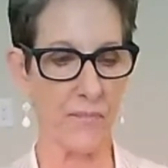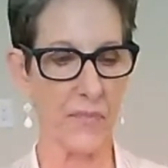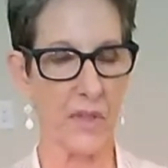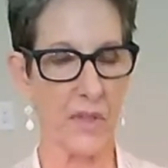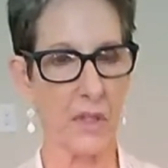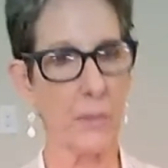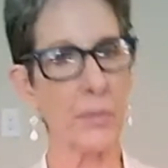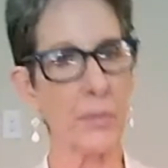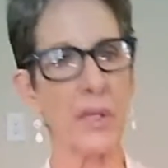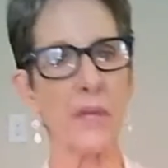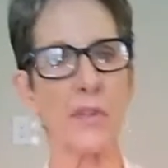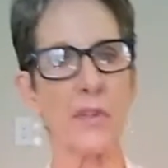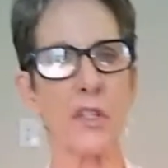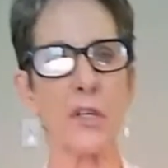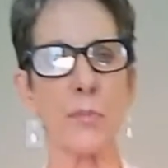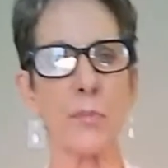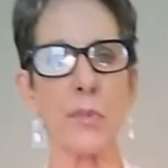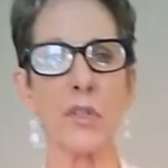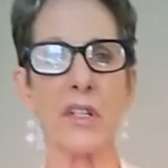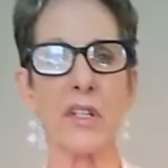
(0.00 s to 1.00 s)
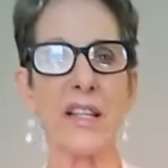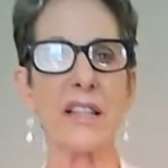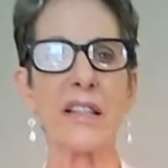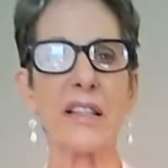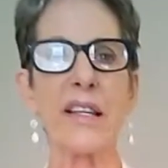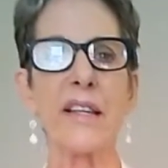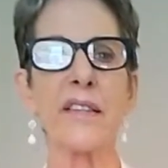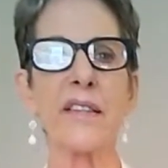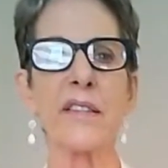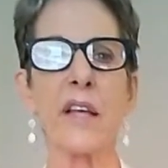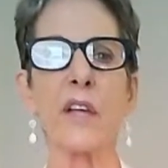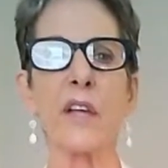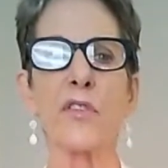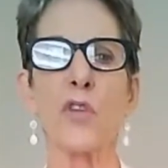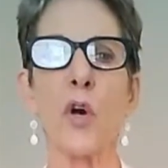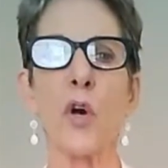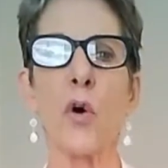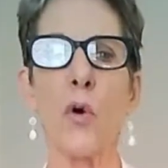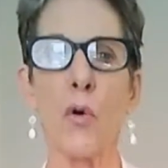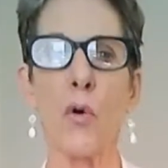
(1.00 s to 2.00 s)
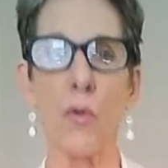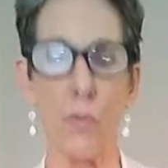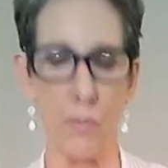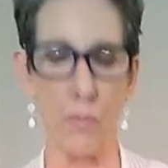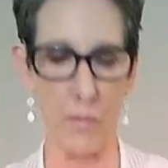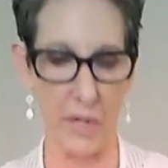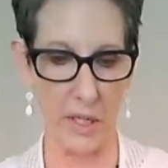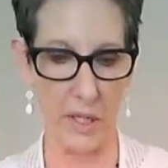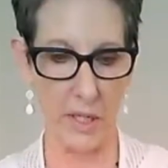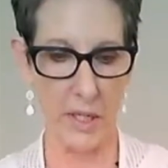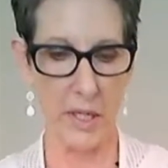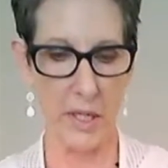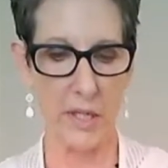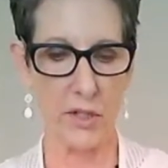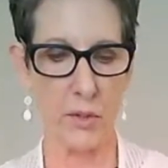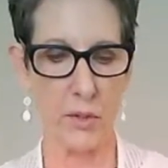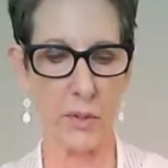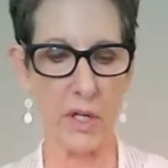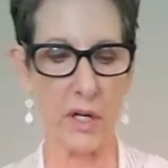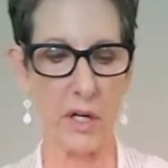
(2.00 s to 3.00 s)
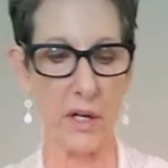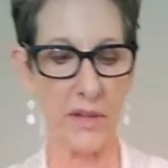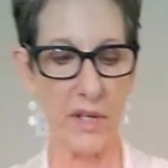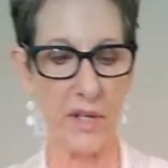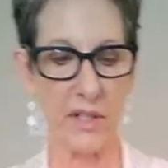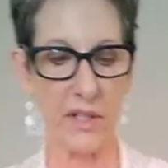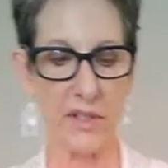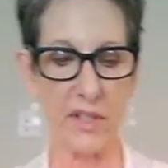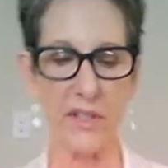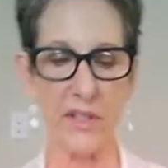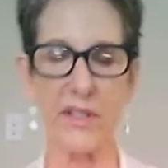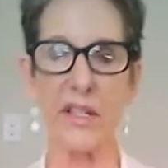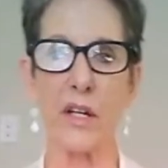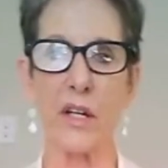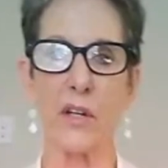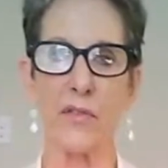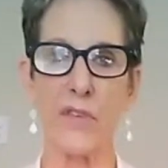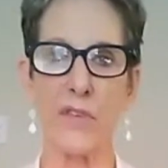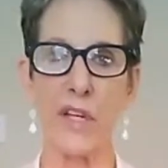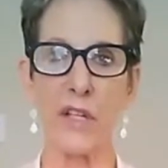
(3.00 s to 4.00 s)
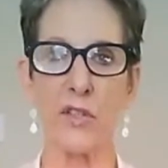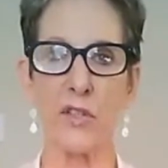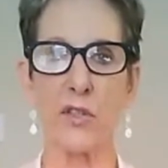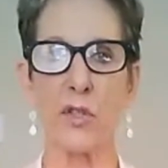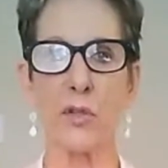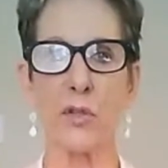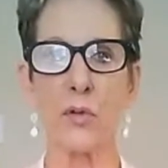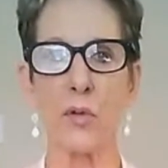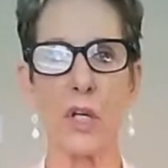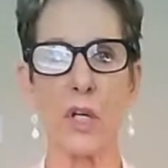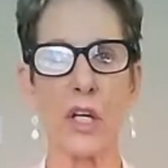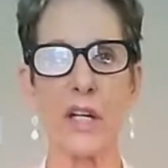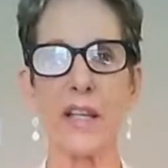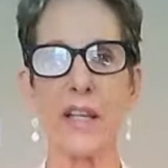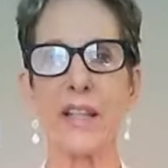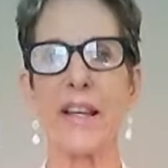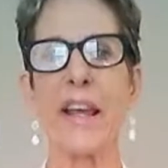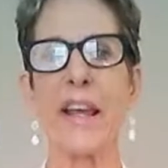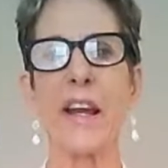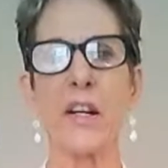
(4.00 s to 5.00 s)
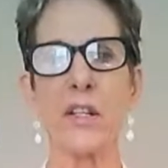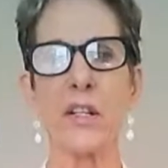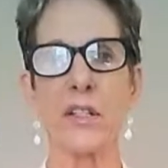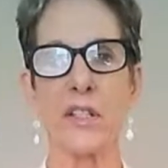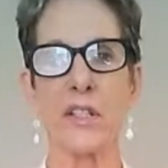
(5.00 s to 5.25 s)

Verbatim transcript: The beloved community leads us home to our authentic self and to our inherent